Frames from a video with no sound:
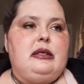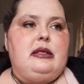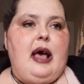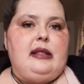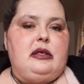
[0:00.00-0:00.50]

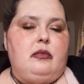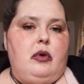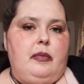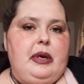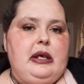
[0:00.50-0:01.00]
That's a
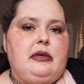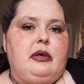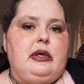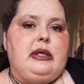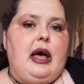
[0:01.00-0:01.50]
more
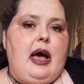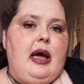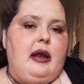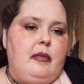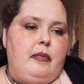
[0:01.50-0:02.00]
peaceful
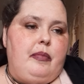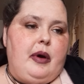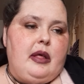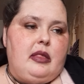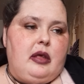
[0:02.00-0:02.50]
side,
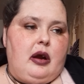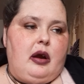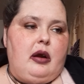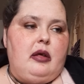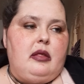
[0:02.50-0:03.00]
but
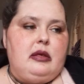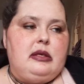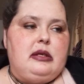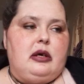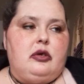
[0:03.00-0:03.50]
they're
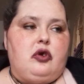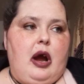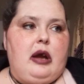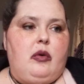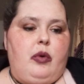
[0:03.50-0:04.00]
still
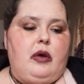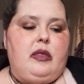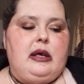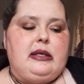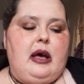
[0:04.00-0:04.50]
trying to work
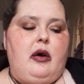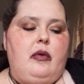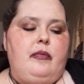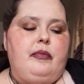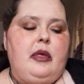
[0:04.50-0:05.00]
things out.
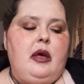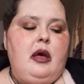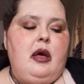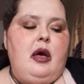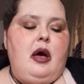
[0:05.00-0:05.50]

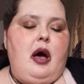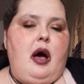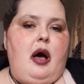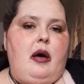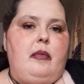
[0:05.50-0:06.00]

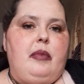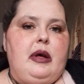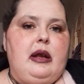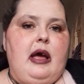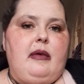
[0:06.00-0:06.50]

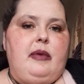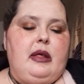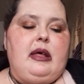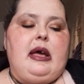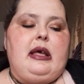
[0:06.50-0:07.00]
But I feel
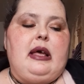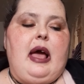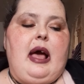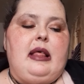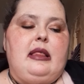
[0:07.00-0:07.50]
like
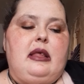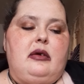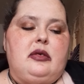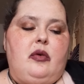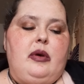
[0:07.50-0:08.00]

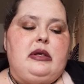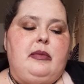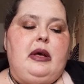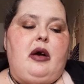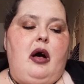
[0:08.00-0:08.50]
there's going to
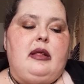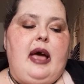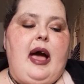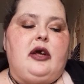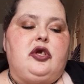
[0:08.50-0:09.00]
be a call to
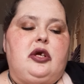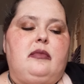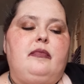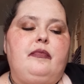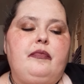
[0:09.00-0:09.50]
action.